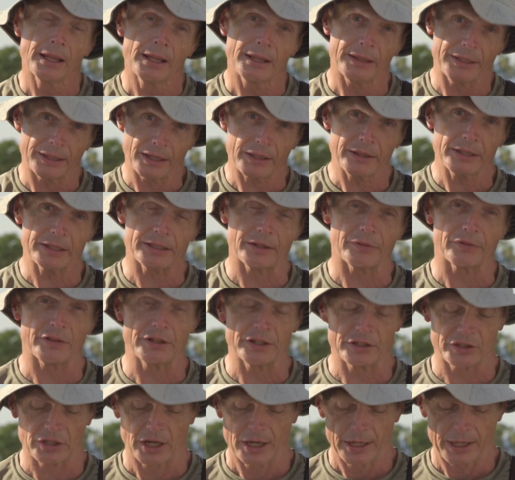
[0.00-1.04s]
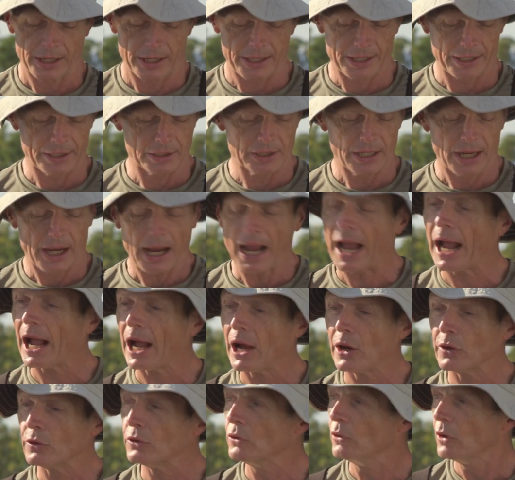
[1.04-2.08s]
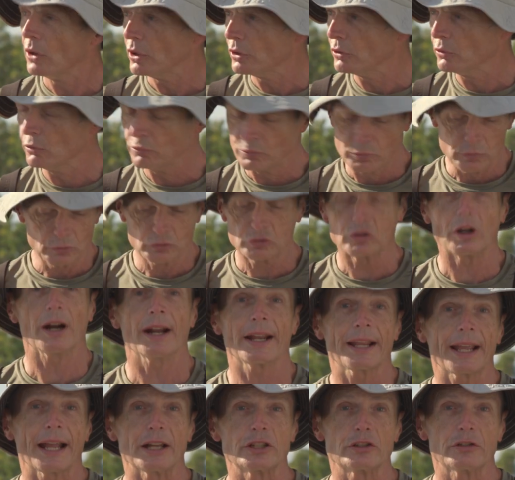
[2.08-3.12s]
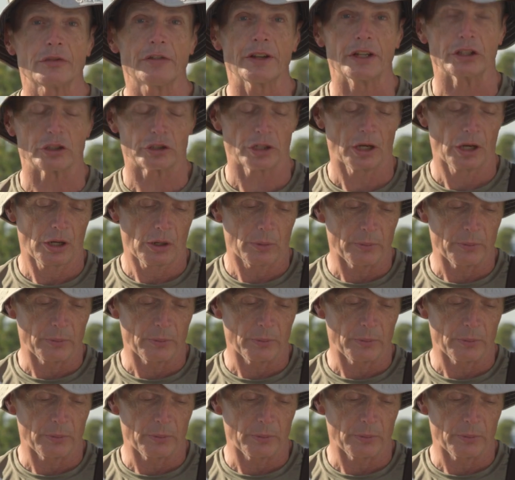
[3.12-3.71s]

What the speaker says: The other difference is how you try and catch a fish.